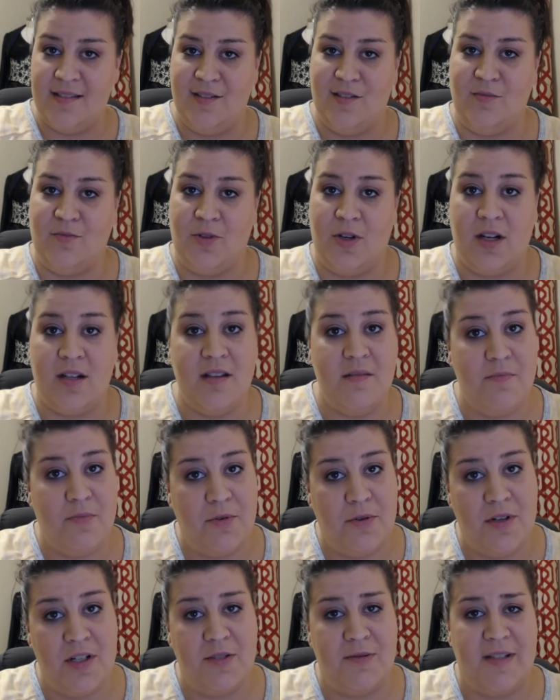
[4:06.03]
No more
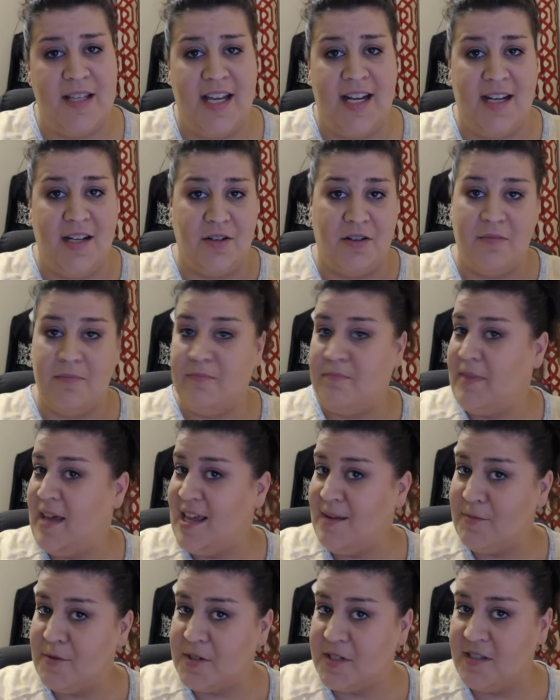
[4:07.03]
clipboards with 800
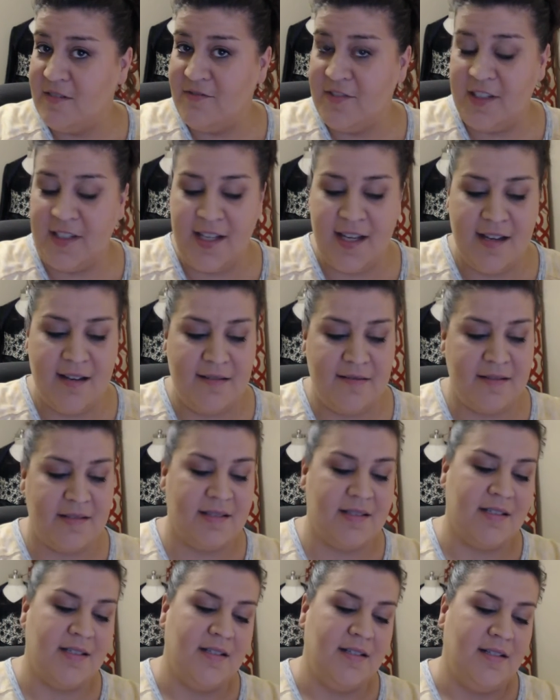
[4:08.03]
papers to fill out.
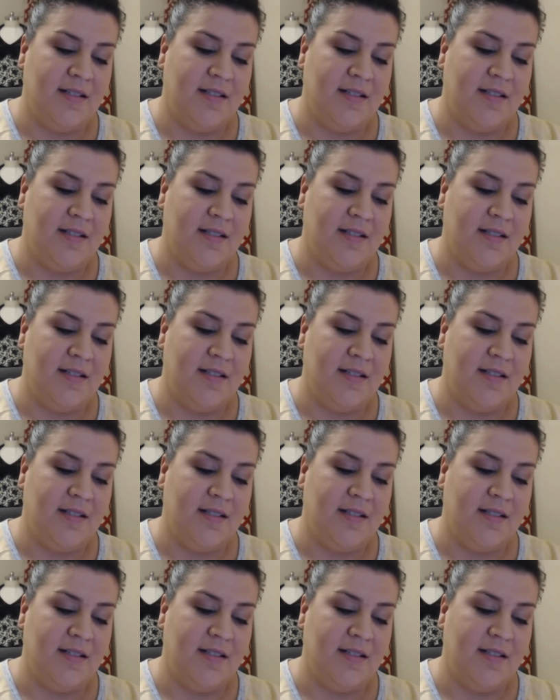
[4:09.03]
